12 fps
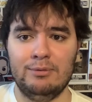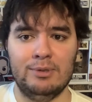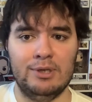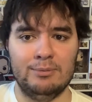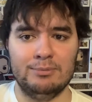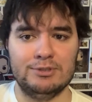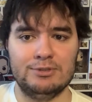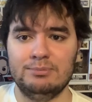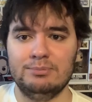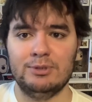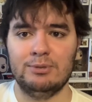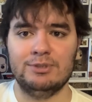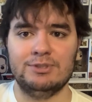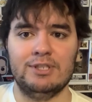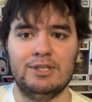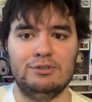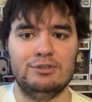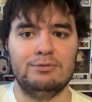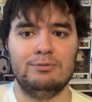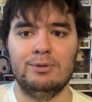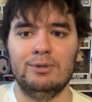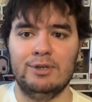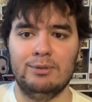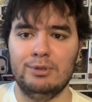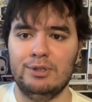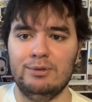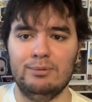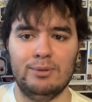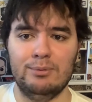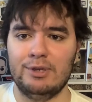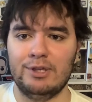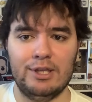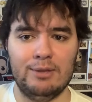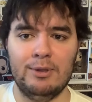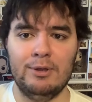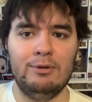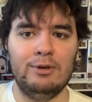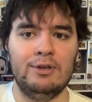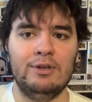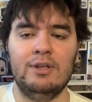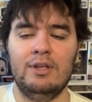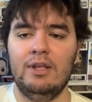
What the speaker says: but I'm just so nostalgic for it, and I played it right when it came out, and